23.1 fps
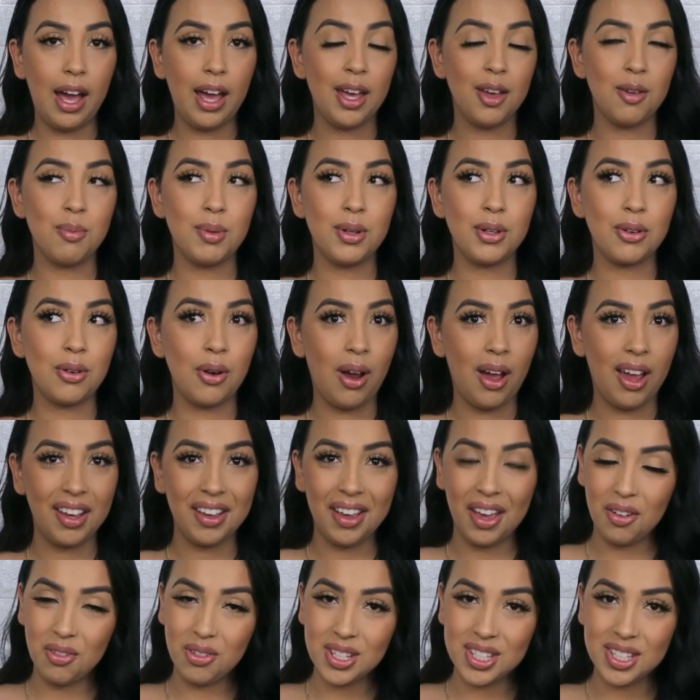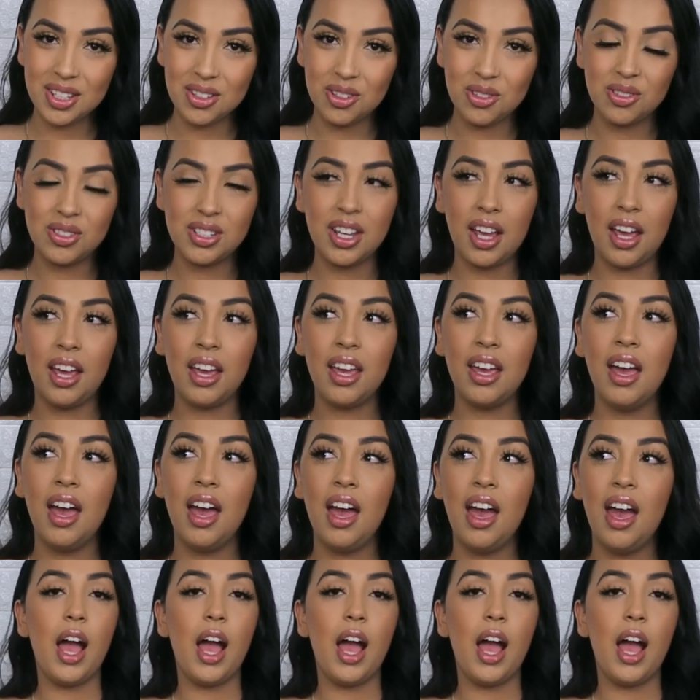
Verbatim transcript: I have been crying every single day.